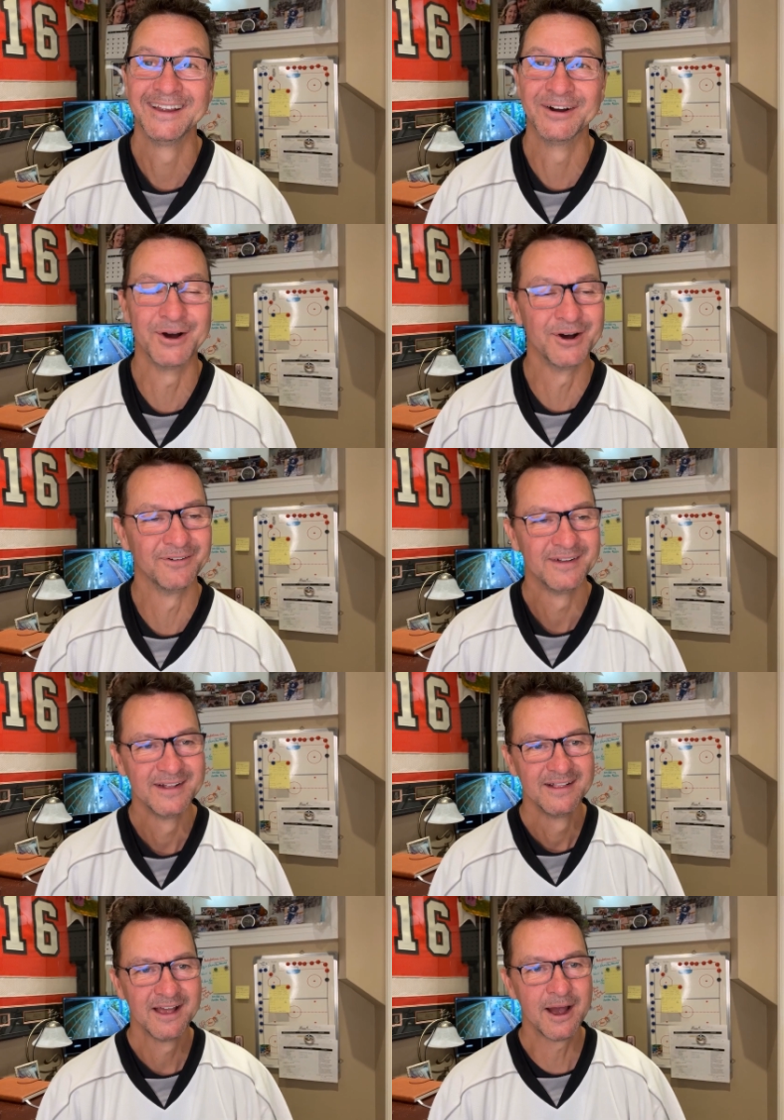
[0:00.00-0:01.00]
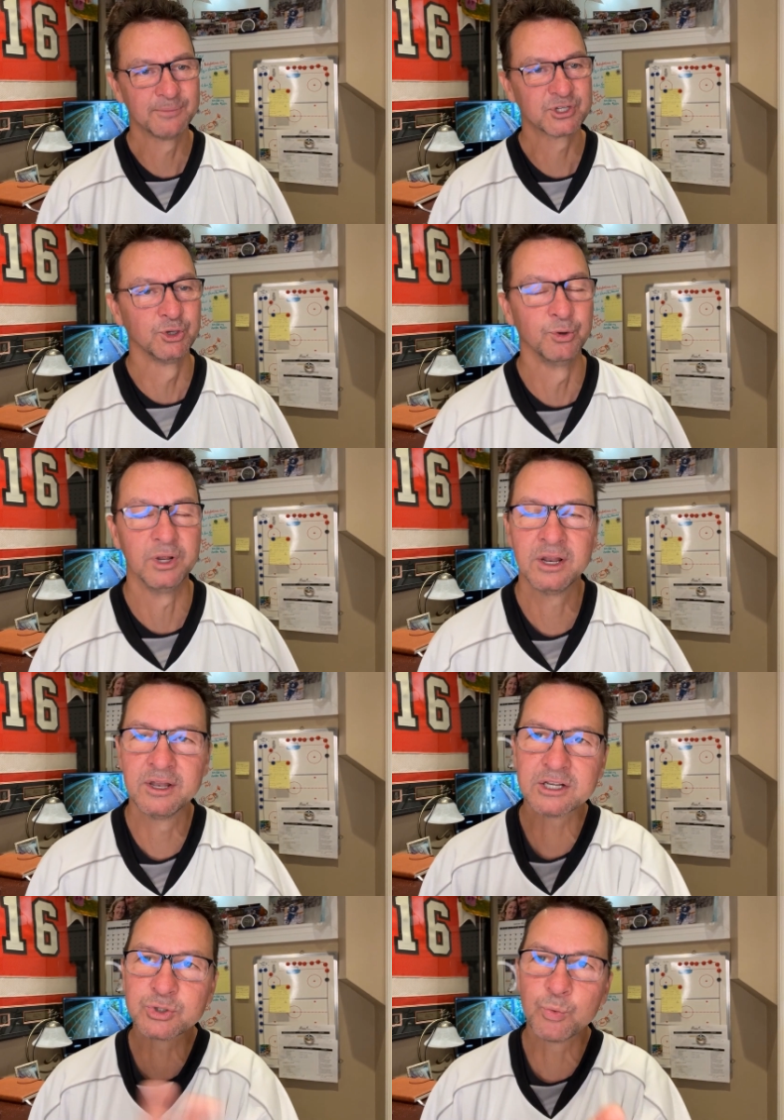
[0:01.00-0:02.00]
Oh, absolutely. And
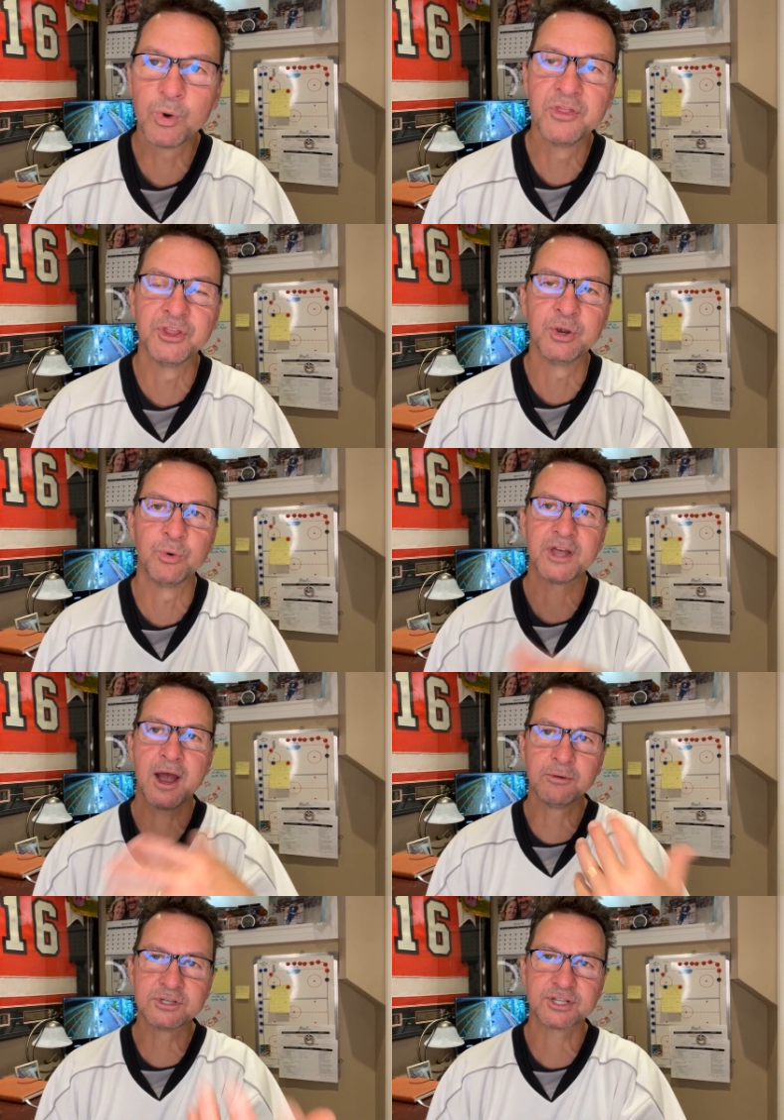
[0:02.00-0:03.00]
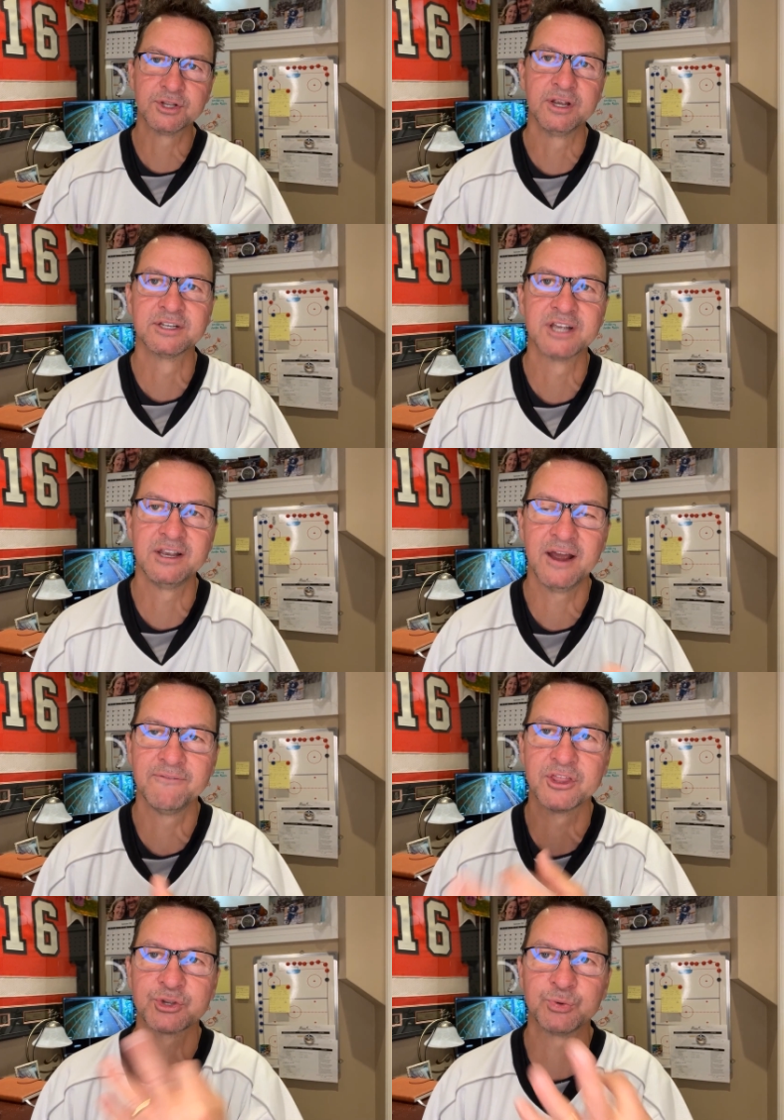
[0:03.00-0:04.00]
that's the one thing with house league is that you have
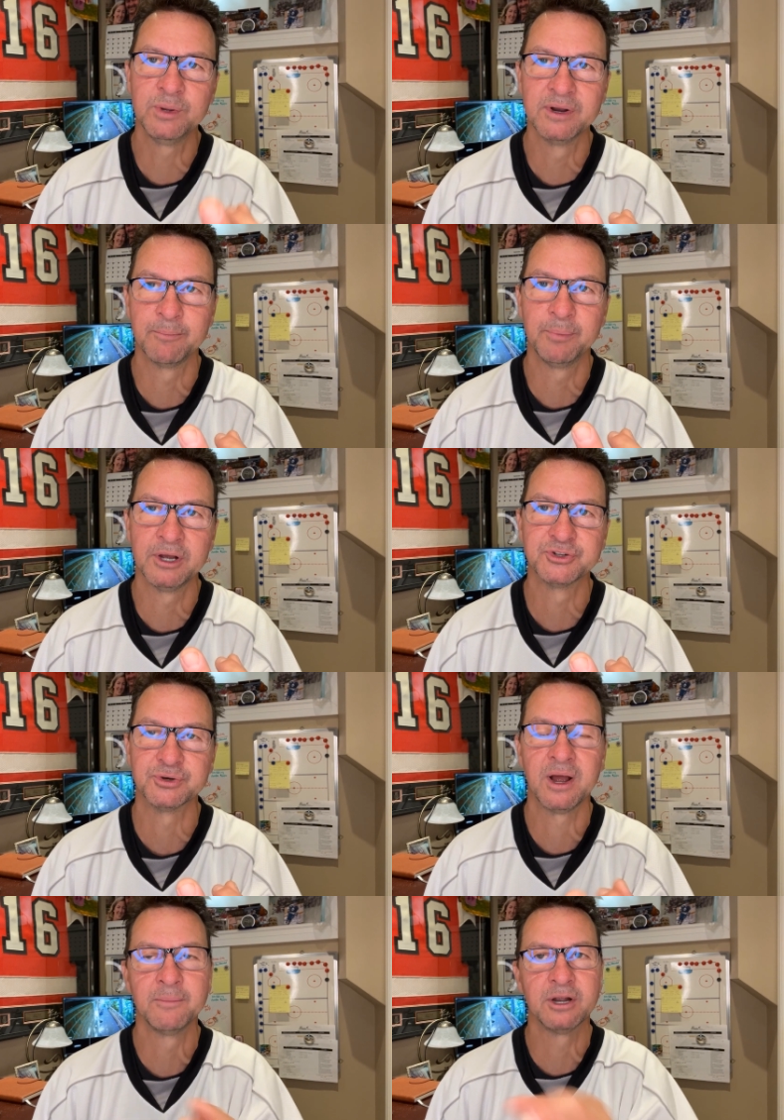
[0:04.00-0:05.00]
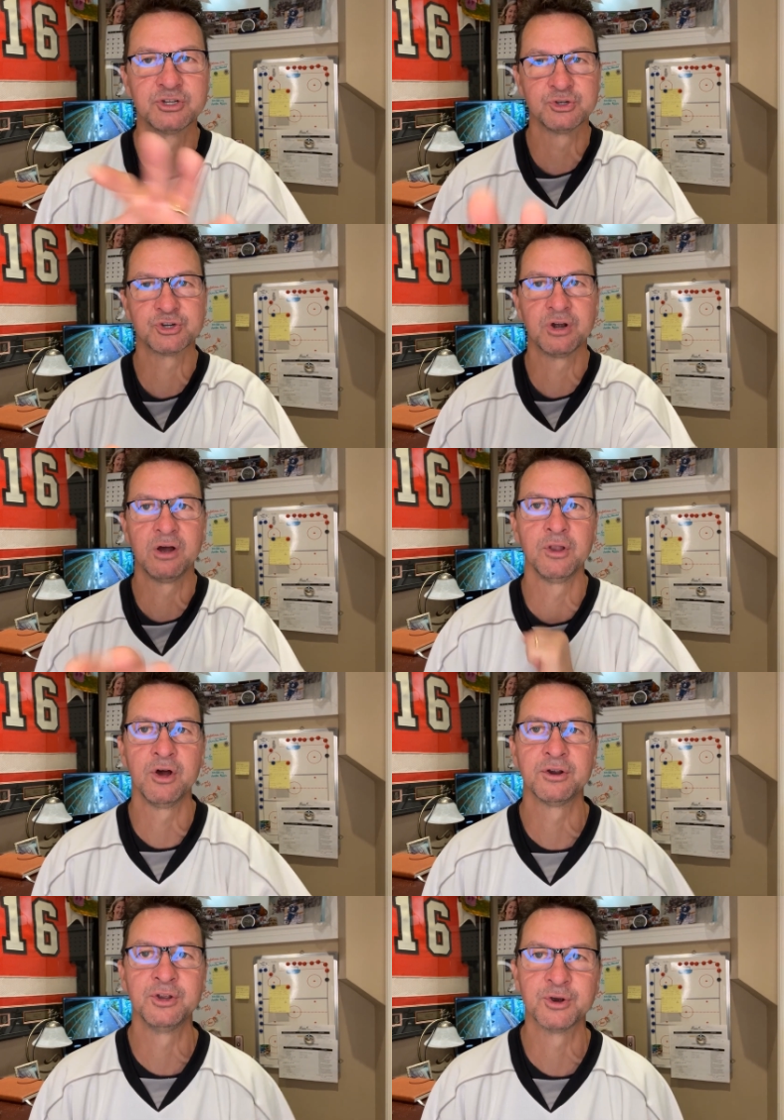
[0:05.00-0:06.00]
the three minute buzzer. I'm not too sure how
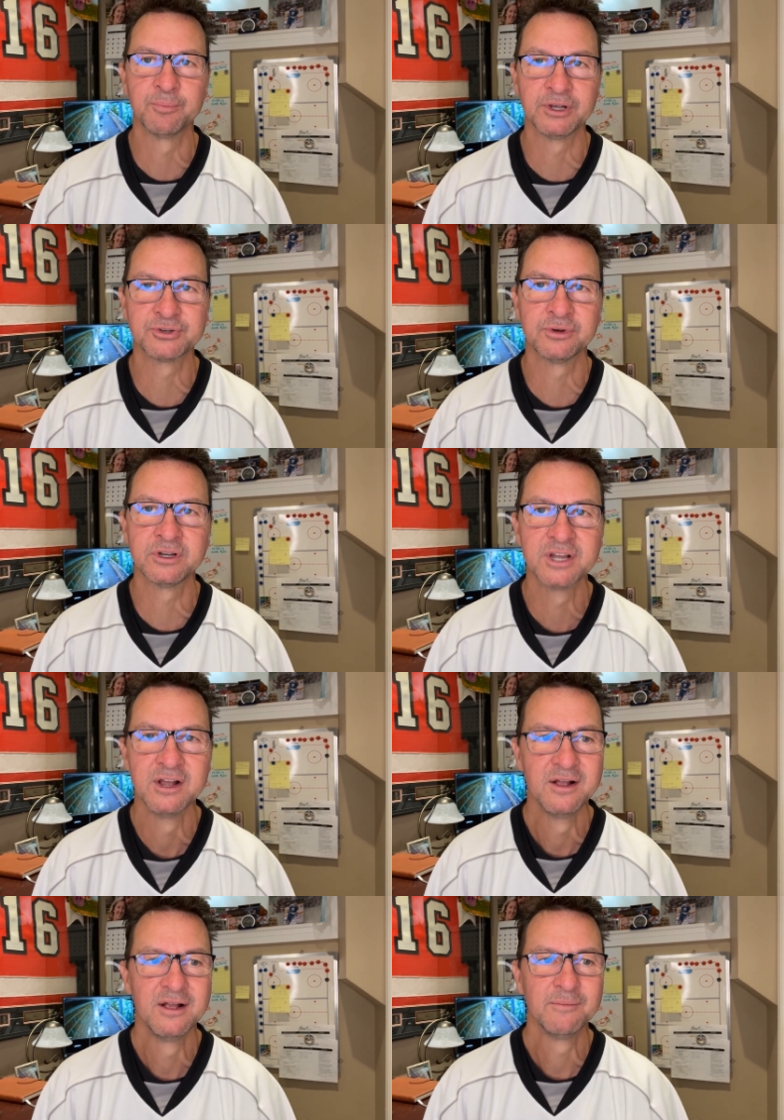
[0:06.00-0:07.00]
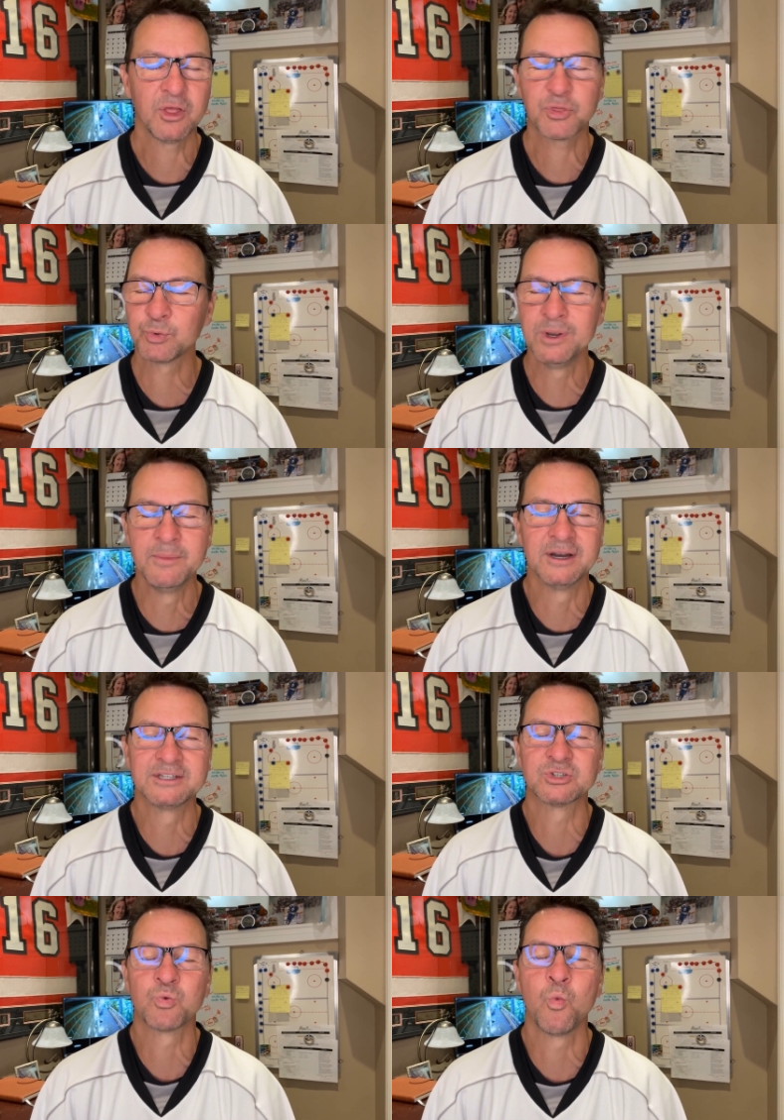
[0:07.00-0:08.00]
long your buzzer is. Three minutes
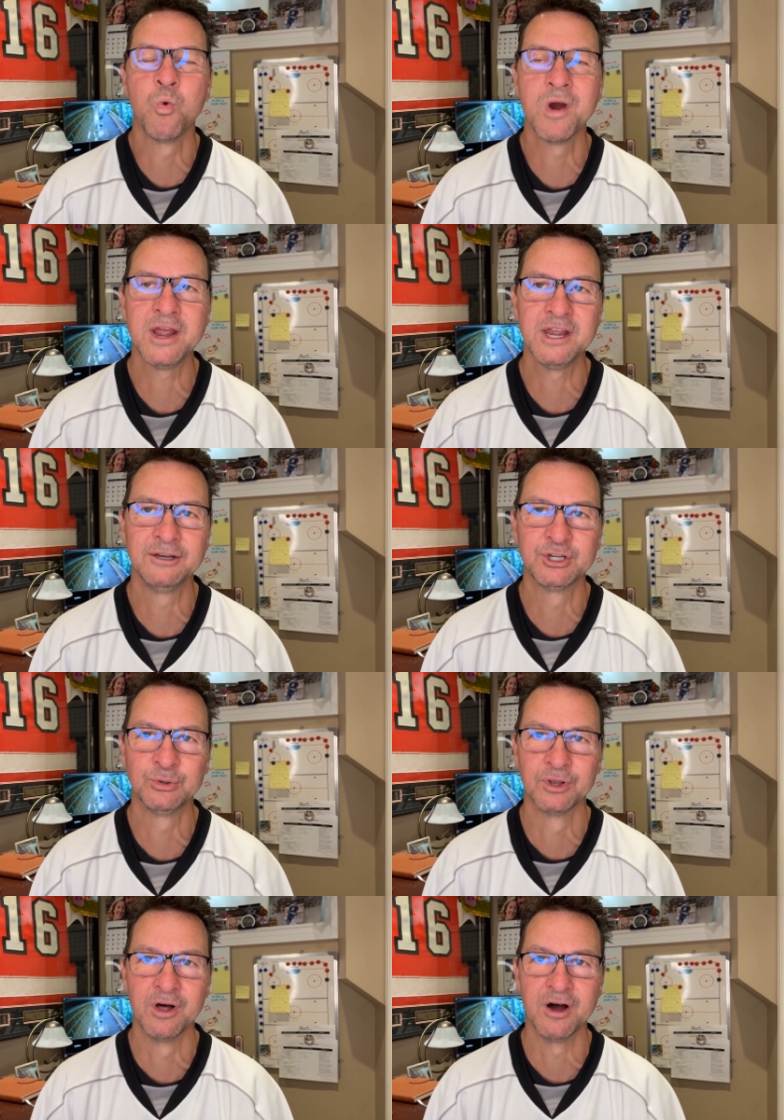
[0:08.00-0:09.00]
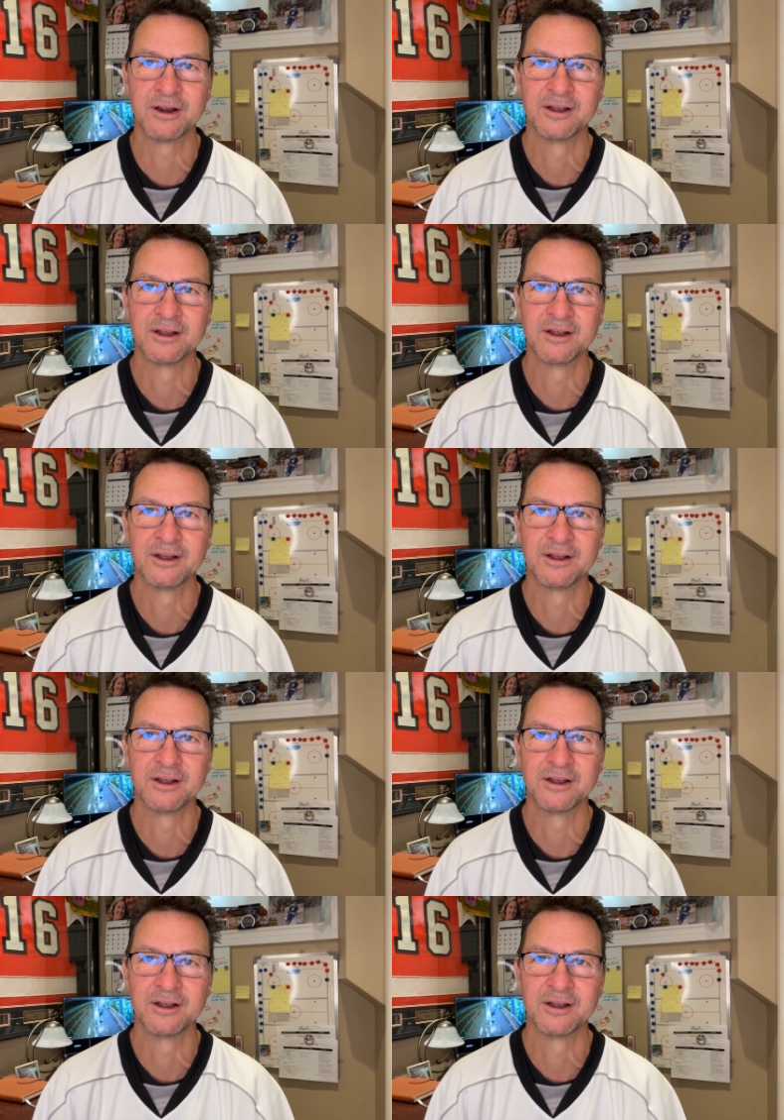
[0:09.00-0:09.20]
is way too long.